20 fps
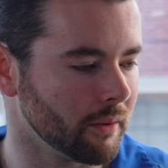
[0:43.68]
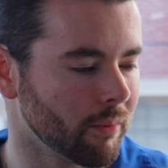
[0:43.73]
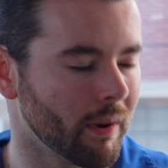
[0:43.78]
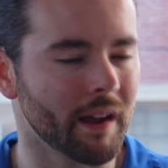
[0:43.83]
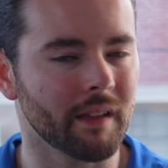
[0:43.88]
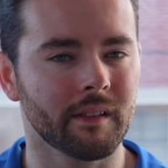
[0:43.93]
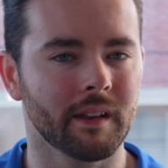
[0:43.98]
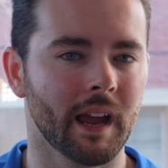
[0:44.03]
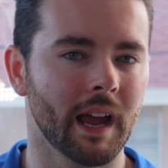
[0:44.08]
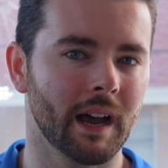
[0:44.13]

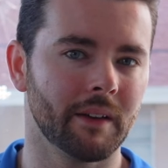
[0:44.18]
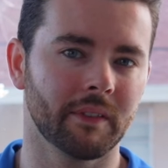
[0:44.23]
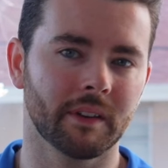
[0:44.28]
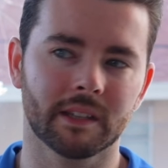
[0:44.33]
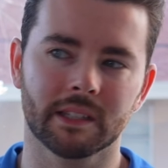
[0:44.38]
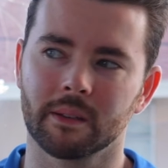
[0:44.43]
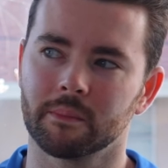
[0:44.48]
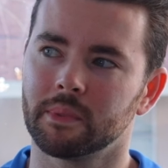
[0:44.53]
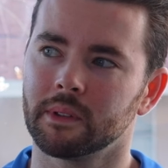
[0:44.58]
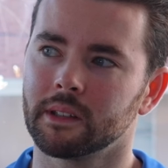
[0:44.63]
Rather than having
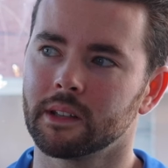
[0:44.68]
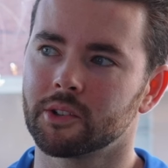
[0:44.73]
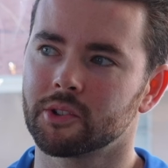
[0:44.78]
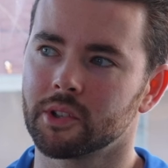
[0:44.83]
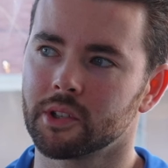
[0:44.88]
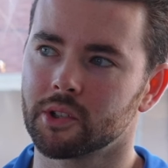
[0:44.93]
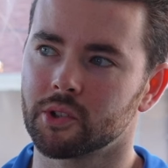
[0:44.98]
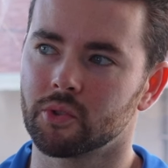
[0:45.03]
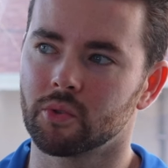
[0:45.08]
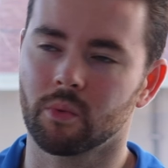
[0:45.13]
something that's
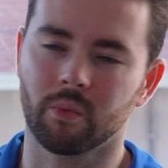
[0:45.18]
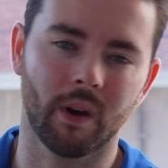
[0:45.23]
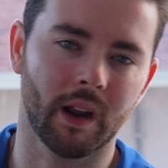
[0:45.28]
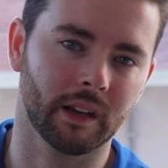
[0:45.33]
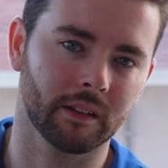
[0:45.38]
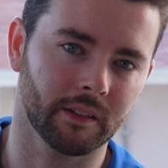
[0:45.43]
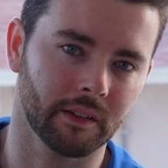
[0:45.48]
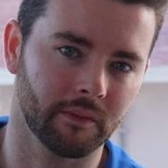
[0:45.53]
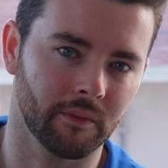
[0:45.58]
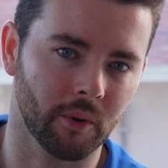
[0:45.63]
just
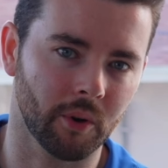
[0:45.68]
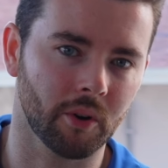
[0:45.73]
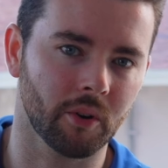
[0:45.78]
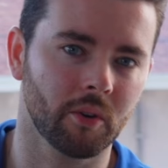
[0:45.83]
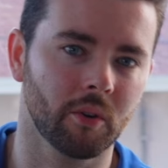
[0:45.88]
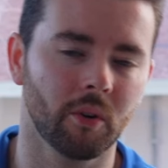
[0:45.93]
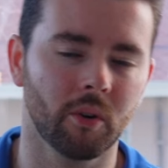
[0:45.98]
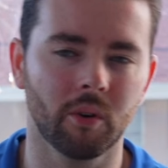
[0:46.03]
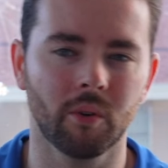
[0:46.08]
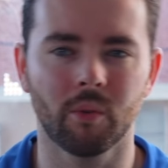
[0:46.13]
directly
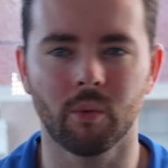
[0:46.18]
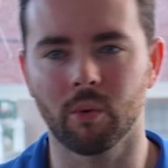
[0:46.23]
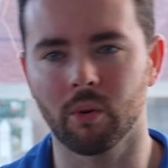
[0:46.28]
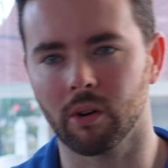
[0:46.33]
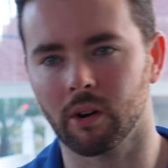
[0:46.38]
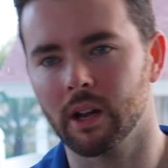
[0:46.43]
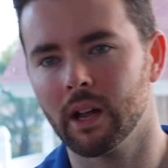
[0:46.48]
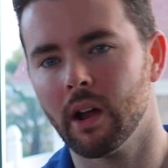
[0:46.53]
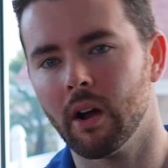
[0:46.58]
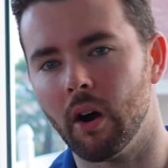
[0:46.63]
vertical
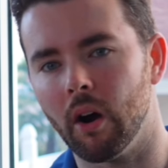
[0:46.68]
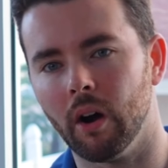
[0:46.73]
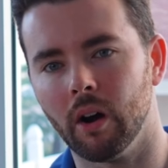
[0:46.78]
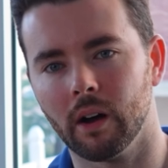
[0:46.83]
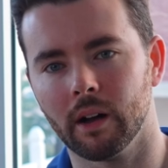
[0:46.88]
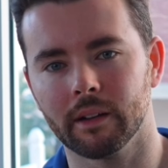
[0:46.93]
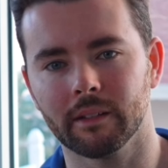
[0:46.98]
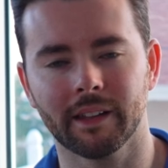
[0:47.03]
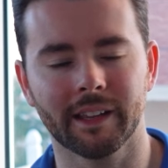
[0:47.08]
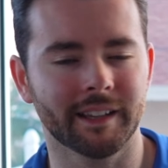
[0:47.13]
or
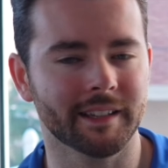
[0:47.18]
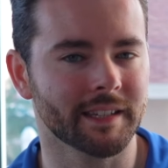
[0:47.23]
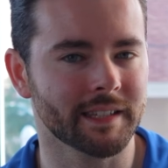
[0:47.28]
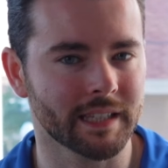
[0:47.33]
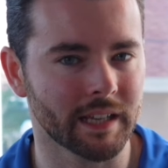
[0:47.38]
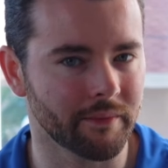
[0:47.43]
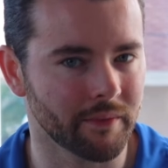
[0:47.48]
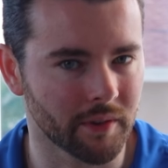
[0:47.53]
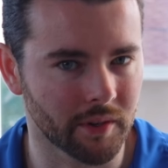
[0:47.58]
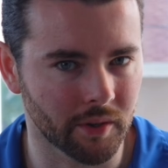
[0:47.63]
on like a
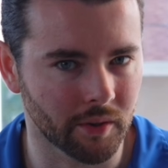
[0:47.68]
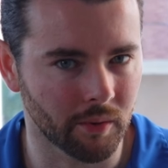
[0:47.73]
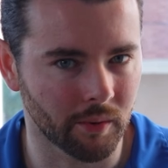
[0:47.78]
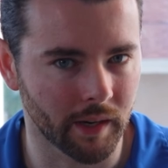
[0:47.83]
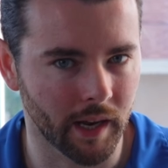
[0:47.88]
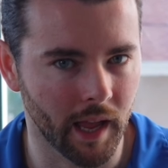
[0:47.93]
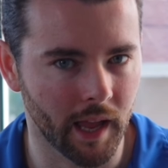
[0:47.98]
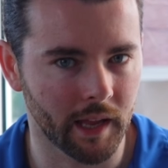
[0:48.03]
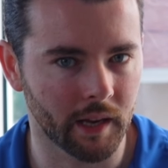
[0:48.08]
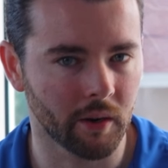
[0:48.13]
7-degree
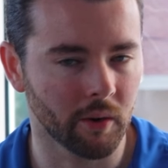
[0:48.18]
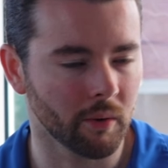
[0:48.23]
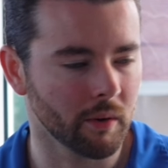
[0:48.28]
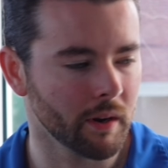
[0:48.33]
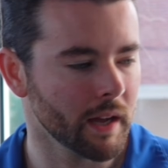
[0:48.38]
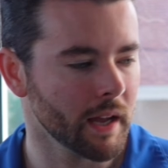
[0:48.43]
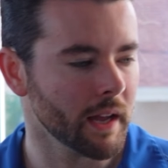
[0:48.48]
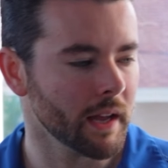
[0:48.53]
angle,